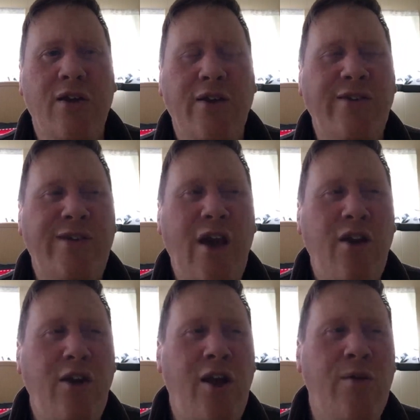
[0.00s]
He sat
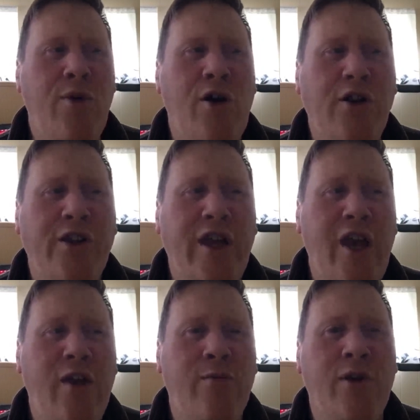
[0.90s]
on him all the
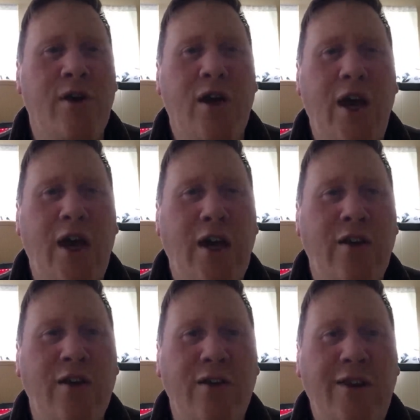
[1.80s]
game,
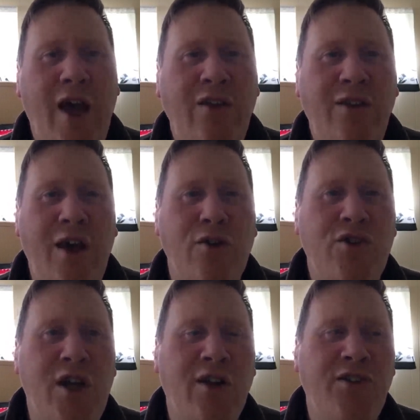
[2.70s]
and that's how
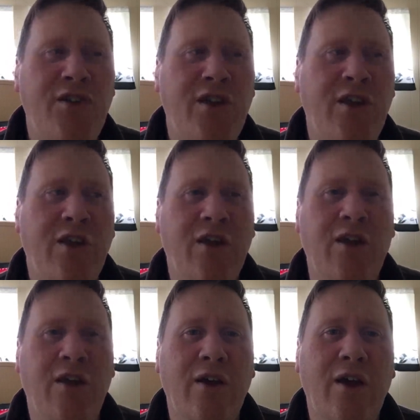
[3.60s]
Chelsea
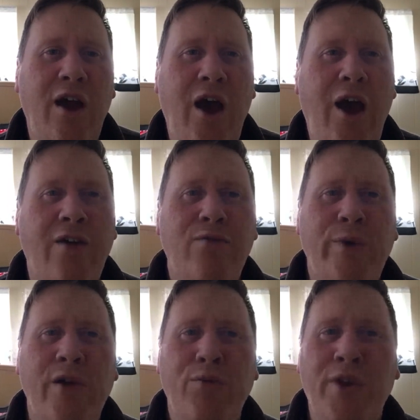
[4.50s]
have
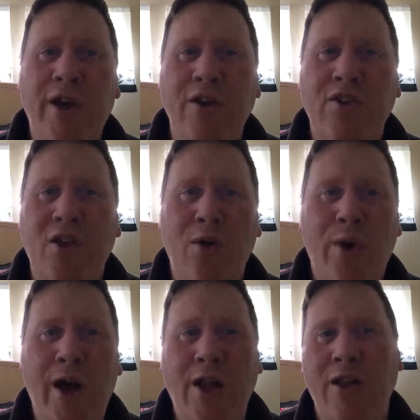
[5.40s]
been playing so
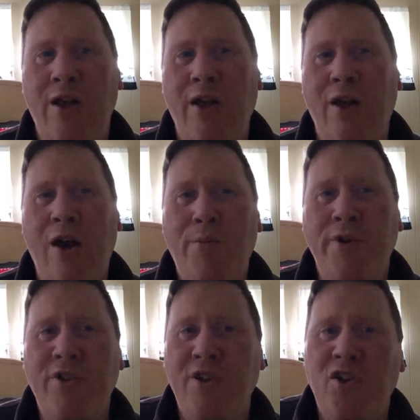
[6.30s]
well up
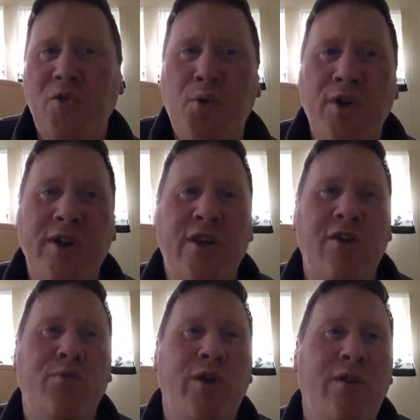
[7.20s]
until this point. They've
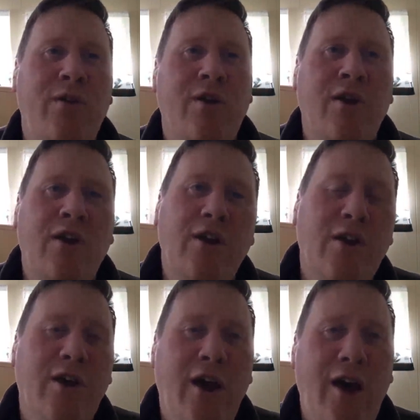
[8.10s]
been
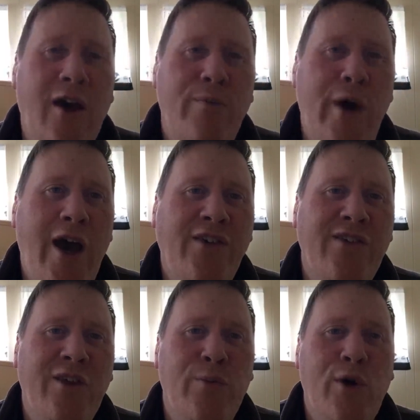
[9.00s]
passing
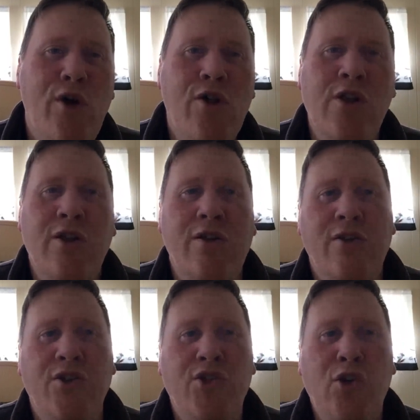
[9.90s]
the ball,
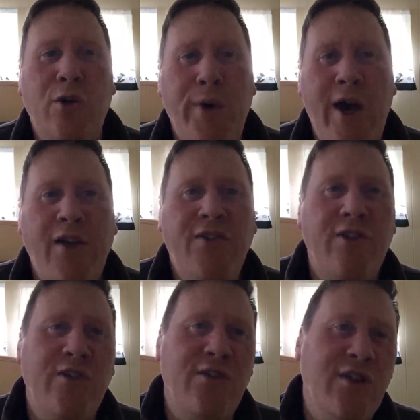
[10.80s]
short
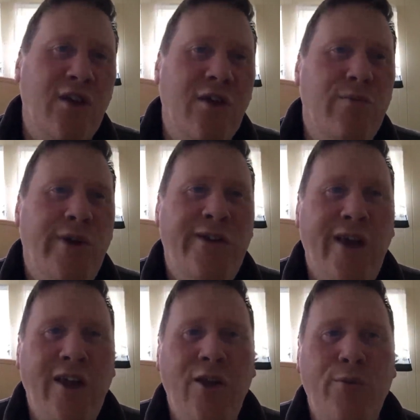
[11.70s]
passes,
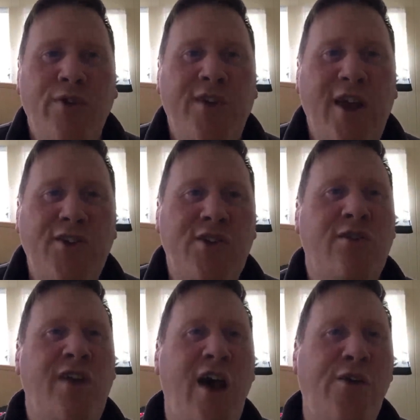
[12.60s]
maintaining possession,
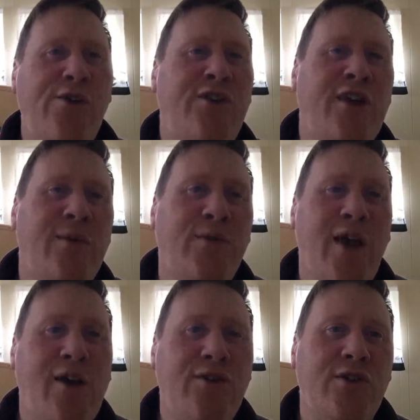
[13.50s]
tiring teams
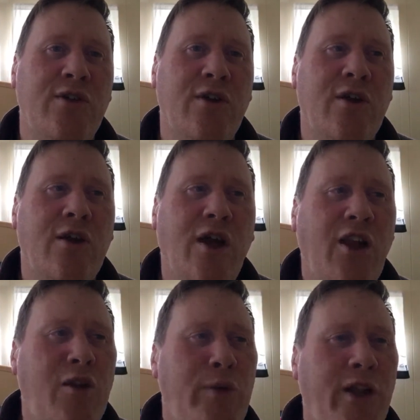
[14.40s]
out. A
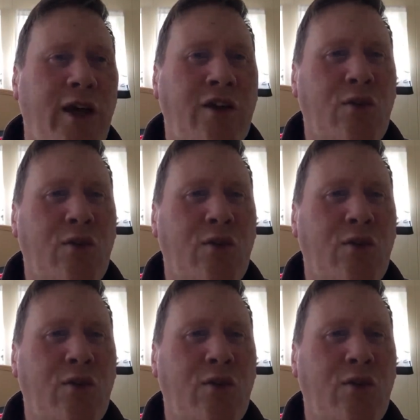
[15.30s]
little bit like